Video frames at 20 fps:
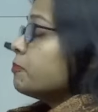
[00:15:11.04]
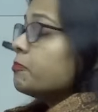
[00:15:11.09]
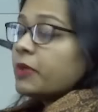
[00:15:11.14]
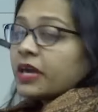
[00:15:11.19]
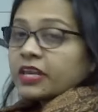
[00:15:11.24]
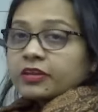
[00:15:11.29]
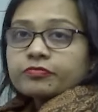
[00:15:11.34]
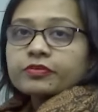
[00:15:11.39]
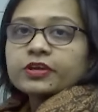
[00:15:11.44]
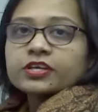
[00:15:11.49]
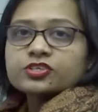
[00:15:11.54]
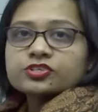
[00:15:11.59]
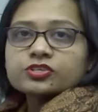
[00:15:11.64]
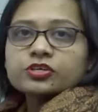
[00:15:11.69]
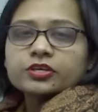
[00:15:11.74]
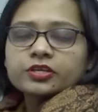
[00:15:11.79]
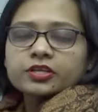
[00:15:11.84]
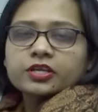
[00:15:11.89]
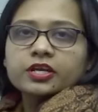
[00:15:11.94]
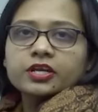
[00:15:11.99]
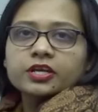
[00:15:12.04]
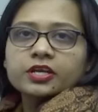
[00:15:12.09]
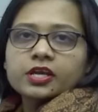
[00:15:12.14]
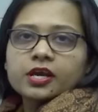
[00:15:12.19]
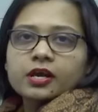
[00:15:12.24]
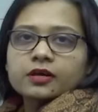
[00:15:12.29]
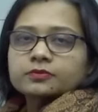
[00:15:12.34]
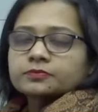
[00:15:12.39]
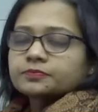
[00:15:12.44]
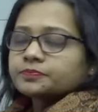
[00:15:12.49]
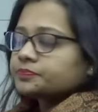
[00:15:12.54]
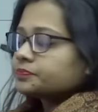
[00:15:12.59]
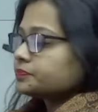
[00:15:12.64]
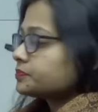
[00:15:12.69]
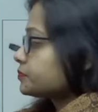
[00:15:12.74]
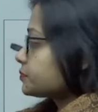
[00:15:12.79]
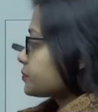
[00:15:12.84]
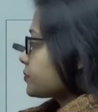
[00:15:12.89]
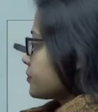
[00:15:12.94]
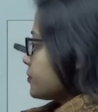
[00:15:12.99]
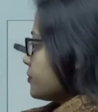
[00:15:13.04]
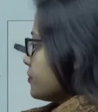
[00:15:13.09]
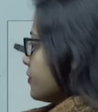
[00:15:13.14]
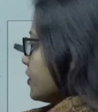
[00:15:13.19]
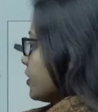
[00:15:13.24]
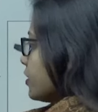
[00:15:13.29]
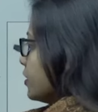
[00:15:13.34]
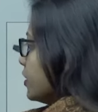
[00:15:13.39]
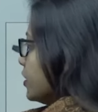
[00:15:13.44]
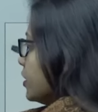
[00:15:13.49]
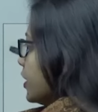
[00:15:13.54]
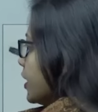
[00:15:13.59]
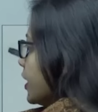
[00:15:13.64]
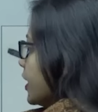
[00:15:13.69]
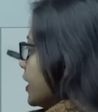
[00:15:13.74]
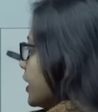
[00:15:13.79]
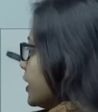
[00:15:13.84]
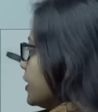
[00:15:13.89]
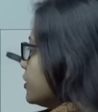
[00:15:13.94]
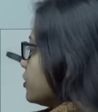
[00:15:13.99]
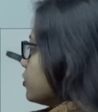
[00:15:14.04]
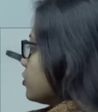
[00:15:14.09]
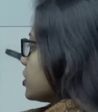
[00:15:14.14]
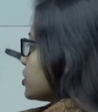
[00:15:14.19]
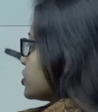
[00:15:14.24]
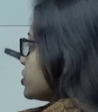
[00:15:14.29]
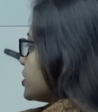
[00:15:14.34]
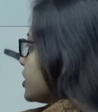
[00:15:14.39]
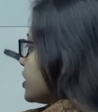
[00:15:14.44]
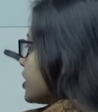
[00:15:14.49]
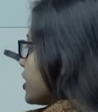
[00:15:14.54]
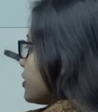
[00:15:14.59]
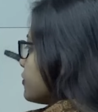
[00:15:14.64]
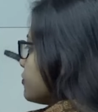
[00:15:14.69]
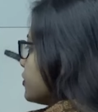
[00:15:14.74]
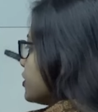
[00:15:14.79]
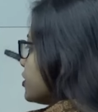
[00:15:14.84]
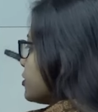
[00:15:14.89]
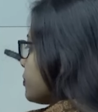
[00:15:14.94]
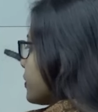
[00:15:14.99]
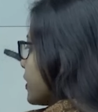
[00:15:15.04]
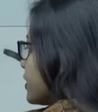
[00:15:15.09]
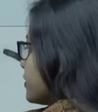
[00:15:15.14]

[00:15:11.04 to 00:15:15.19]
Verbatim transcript: manufactured in India. Indo-Russia Rifles